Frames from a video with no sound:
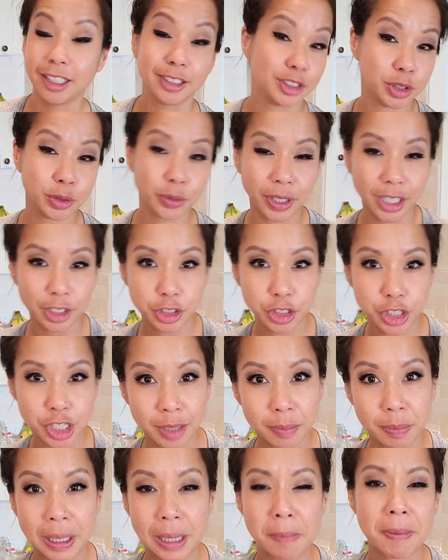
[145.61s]
do eat
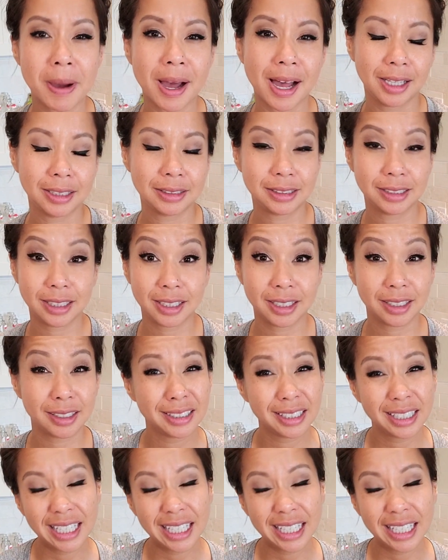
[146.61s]
chickpea pasta.